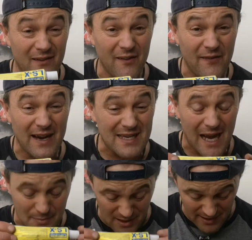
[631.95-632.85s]
you out of a fix.
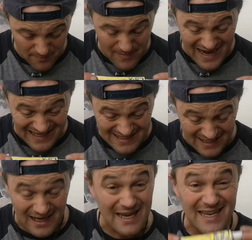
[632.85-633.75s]
Absolutely
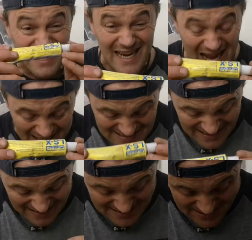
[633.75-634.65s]
amazing. You need
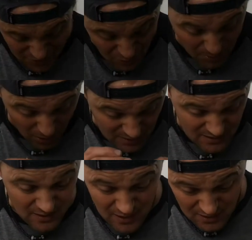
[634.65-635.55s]
LSX in your toolbox.